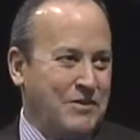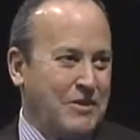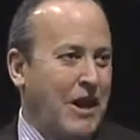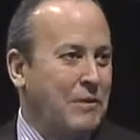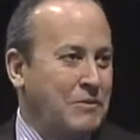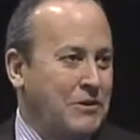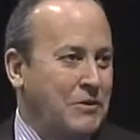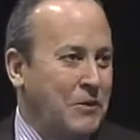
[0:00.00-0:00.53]

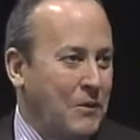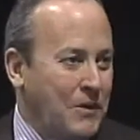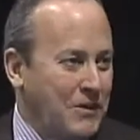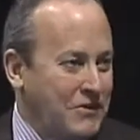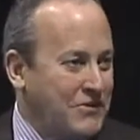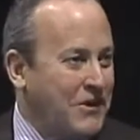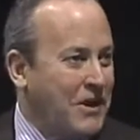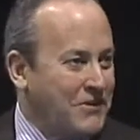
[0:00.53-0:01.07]
Common Core
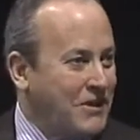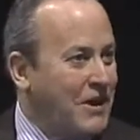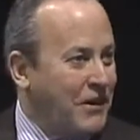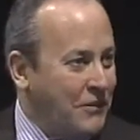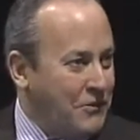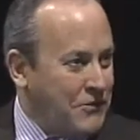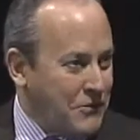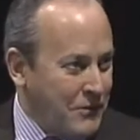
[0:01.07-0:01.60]
is not the
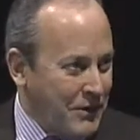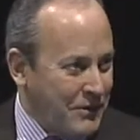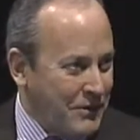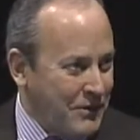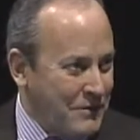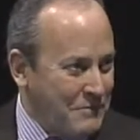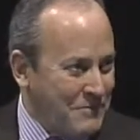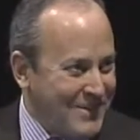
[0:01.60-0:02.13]
health
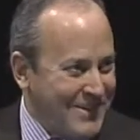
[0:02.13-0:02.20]
curriculum.